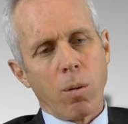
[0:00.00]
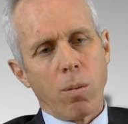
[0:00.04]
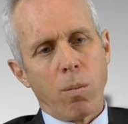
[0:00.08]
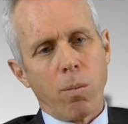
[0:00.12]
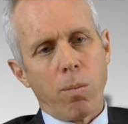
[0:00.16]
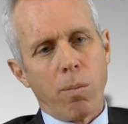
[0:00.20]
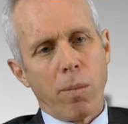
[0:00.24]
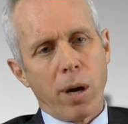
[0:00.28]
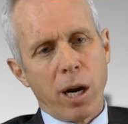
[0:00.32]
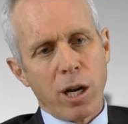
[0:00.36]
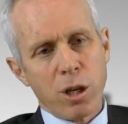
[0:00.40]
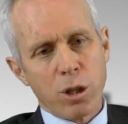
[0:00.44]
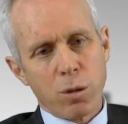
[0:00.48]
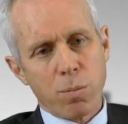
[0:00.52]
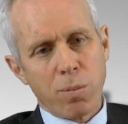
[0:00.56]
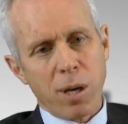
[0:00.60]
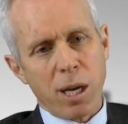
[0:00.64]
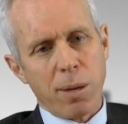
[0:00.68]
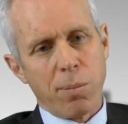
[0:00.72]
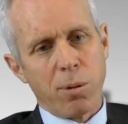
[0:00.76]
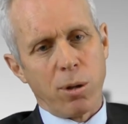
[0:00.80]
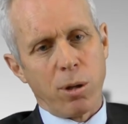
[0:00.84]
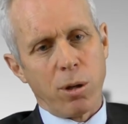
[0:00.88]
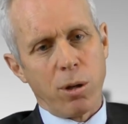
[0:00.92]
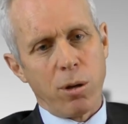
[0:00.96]
most
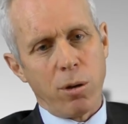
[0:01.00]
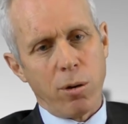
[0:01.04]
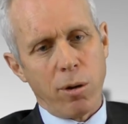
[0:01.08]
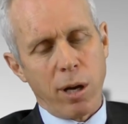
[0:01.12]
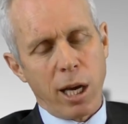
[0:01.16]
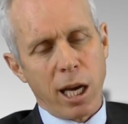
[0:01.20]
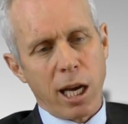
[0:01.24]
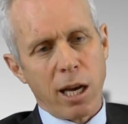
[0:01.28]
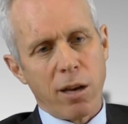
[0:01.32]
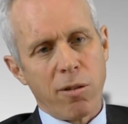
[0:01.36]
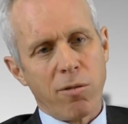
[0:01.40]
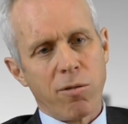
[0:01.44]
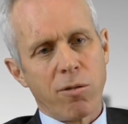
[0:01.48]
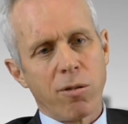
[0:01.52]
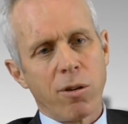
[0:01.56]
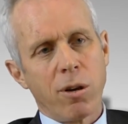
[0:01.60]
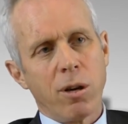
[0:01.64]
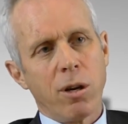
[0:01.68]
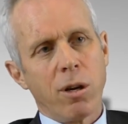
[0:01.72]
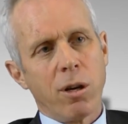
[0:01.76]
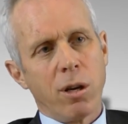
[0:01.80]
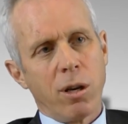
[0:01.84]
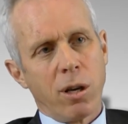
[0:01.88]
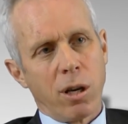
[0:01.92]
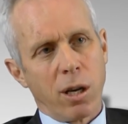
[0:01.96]
people who have
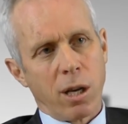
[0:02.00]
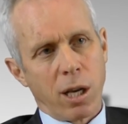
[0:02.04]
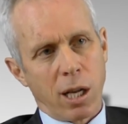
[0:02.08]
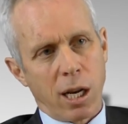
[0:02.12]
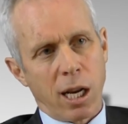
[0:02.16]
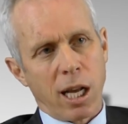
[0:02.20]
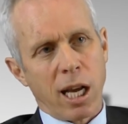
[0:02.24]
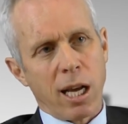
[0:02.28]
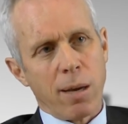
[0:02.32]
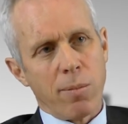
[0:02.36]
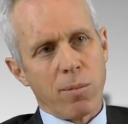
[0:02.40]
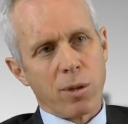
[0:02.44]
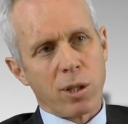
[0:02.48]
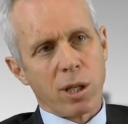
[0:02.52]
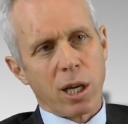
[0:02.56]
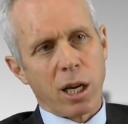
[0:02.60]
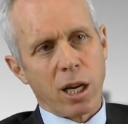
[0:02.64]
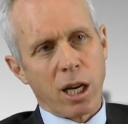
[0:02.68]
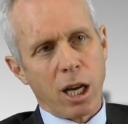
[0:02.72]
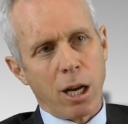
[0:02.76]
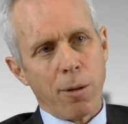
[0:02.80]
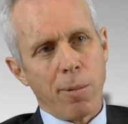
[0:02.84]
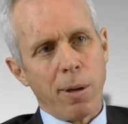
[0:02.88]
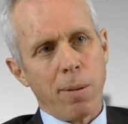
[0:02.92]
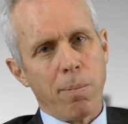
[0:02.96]
claims are
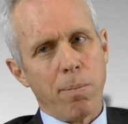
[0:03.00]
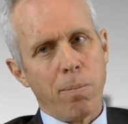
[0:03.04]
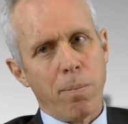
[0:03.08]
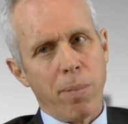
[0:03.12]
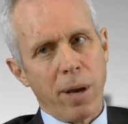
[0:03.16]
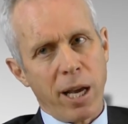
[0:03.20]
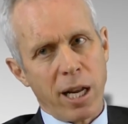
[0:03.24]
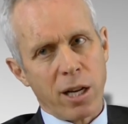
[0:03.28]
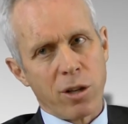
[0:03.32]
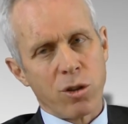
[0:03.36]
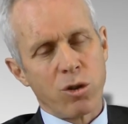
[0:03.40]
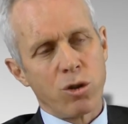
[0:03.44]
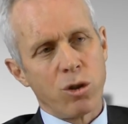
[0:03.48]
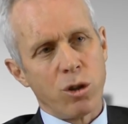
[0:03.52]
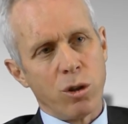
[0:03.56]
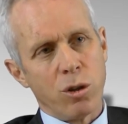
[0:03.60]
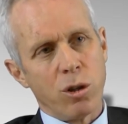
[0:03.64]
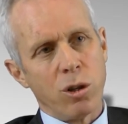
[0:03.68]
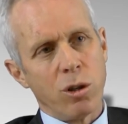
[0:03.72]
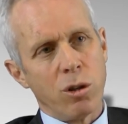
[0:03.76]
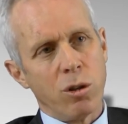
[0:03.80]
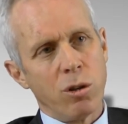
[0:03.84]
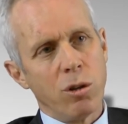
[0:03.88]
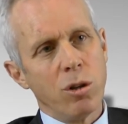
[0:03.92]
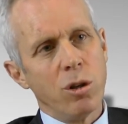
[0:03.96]
going to be better
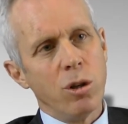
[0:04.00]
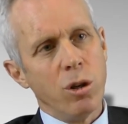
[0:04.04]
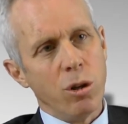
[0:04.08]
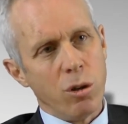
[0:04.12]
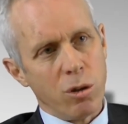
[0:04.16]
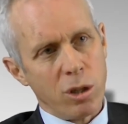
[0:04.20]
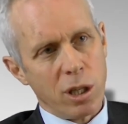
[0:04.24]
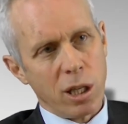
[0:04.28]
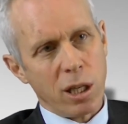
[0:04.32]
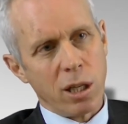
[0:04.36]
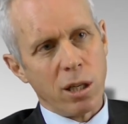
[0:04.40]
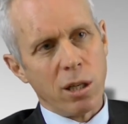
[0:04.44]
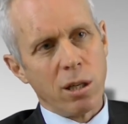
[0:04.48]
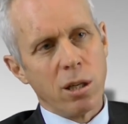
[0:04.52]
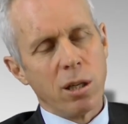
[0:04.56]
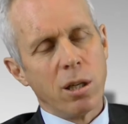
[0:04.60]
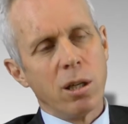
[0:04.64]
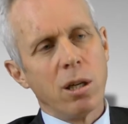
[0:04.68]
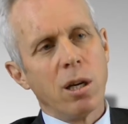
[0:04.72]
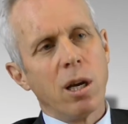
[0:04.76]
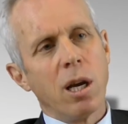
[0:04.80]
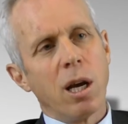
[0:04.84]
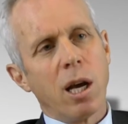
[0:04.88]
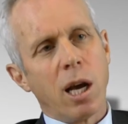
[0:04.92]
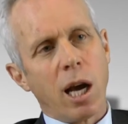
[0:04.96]
suited using
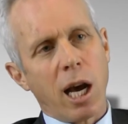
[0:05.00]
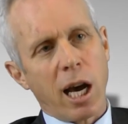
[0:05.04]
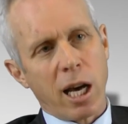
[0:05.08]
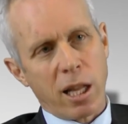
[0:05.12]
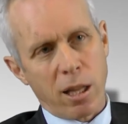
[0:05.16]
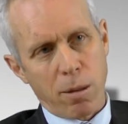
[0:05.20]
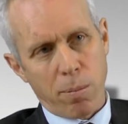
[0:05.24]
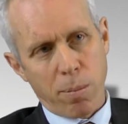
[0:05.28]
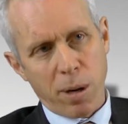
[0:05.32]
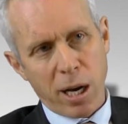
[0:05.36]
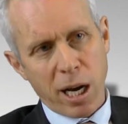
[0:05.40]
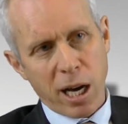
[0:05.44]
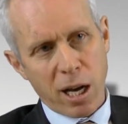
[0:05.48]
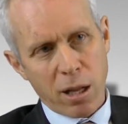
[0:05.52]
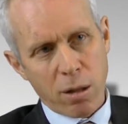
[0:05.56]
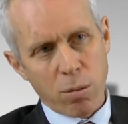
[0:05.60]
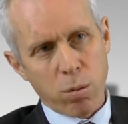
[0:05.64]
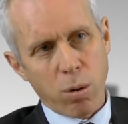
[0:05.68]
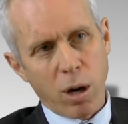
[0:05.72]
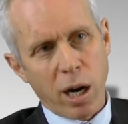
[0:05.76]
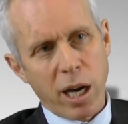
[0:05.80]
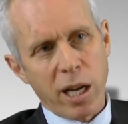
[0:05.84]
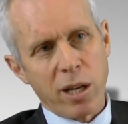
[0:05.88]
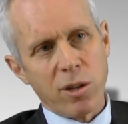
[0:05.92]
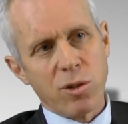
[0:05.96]
other
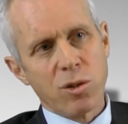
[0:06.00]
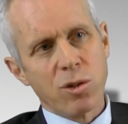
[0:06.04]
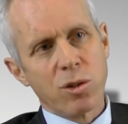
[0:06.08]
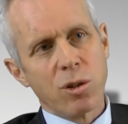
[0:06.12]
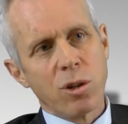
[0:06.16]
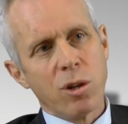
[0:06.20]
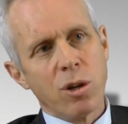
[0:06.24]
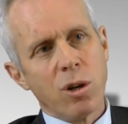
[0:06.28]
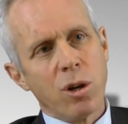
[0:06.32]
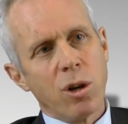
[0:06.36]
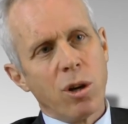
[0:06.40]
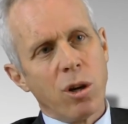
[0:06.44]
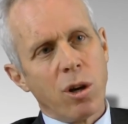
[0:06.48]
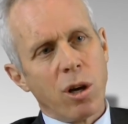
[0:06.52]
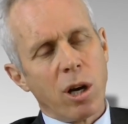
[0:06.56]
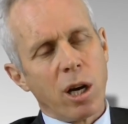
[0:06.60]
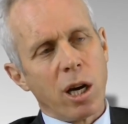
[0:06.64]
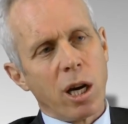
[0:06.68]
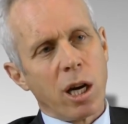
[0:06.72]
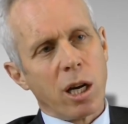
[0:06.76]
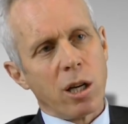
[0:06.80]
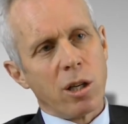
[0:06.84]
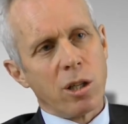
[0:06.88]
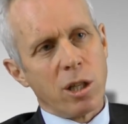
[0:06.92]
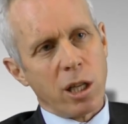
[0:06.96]
pathways
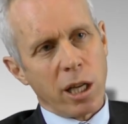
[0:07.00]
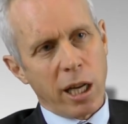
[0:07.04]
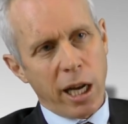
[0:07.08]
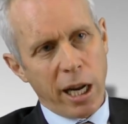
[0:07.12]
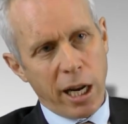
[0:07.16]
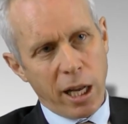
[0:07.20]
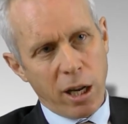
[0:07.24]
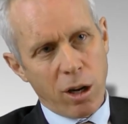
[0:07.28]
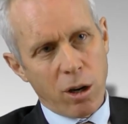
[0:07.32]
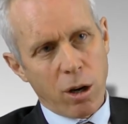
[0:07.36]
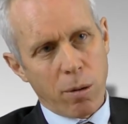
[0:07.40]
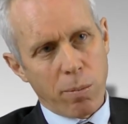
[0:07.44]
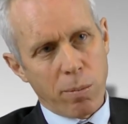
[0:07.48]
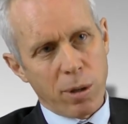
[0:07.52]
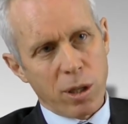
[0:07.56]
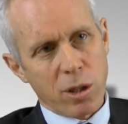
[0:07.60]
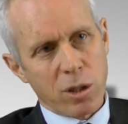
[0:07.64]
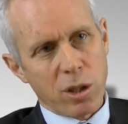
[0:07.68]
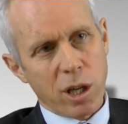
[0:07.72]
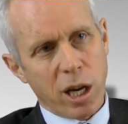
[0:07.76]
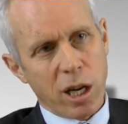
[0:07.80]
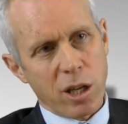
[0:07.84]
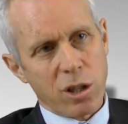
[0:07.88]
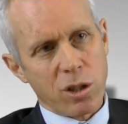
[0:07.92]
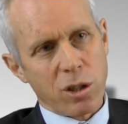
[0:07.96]
to getting
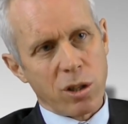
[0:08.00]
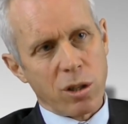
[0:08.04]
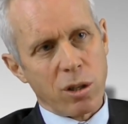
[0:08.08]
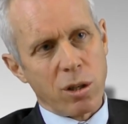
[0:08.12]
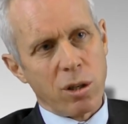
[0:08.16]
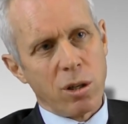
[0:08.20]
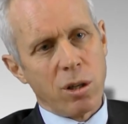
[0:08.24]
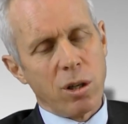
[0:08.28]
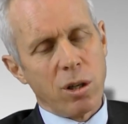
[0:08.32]
compensation.